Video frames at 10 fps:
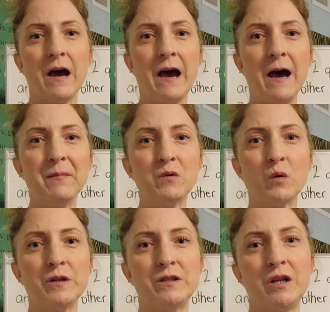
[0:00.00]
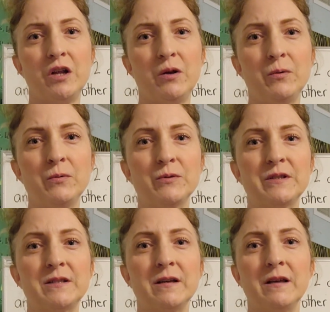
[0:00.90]
I'm going to
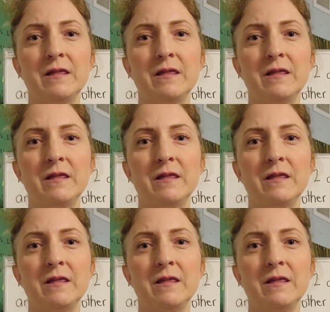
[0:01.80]
use